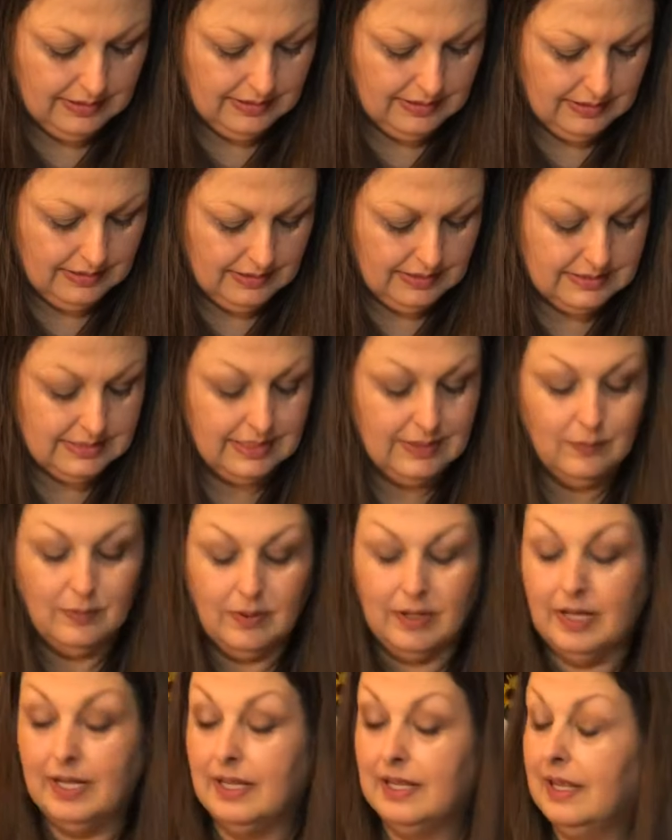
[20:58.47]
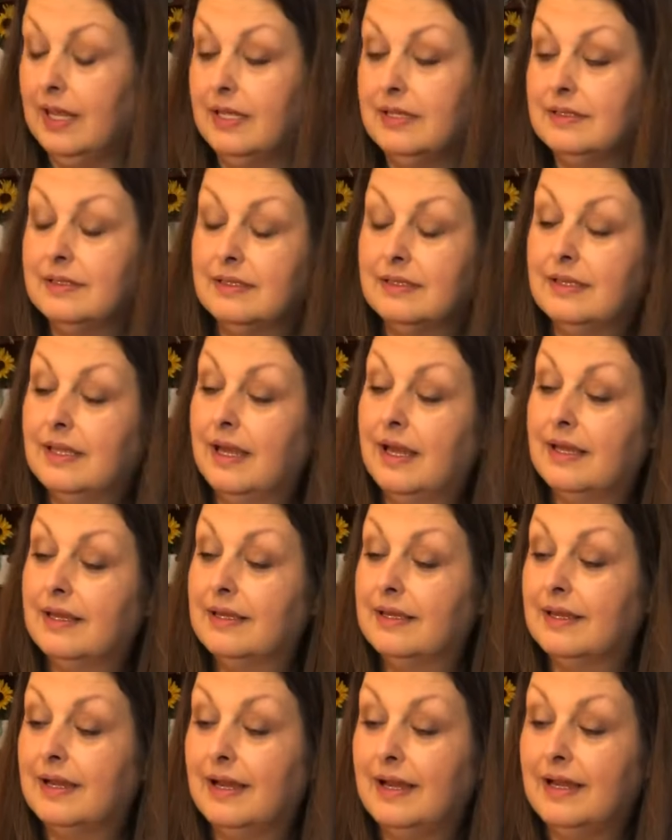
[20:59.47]
I tell you what,
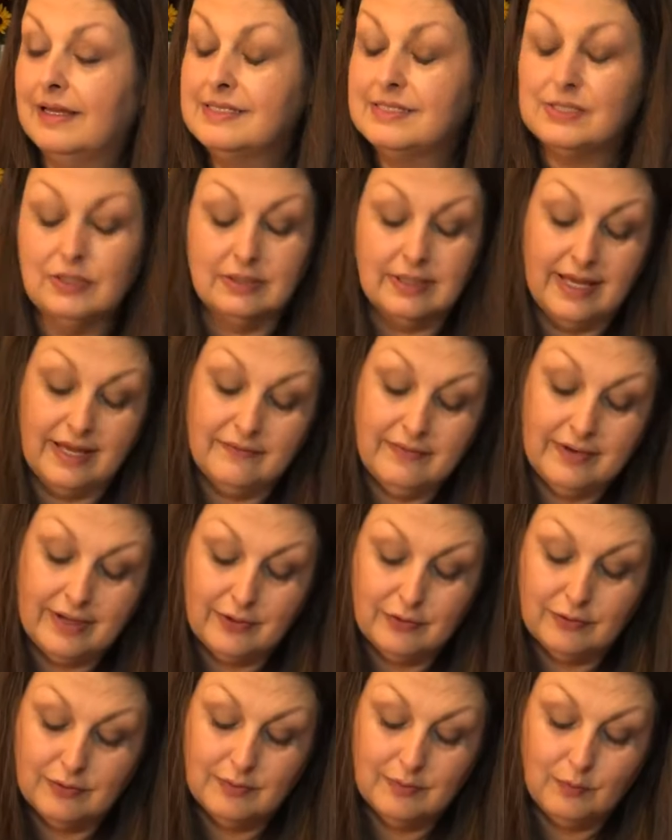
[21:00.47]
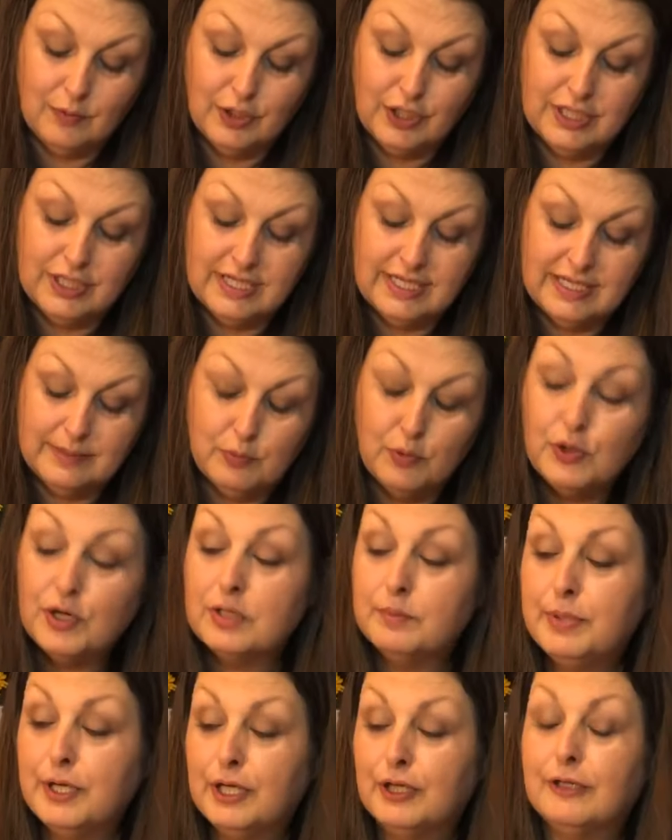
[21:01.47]
I still laugh at her. We're gonna
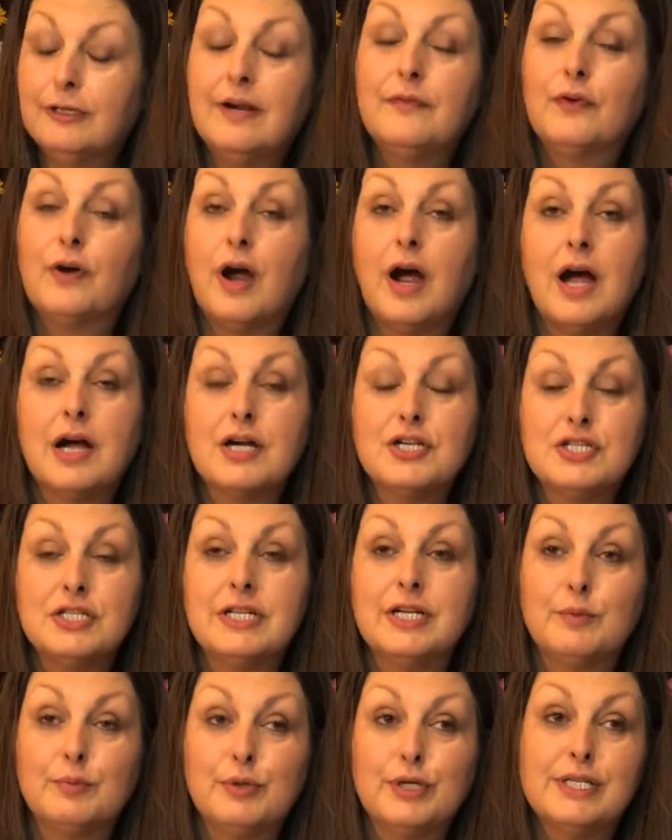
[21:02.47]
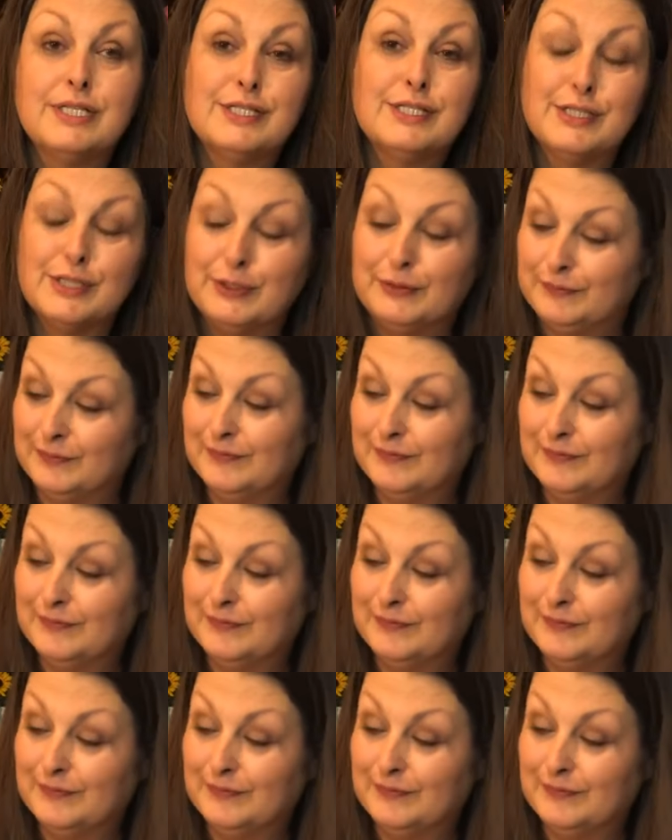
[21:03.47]
put her up for auction here pretty soon.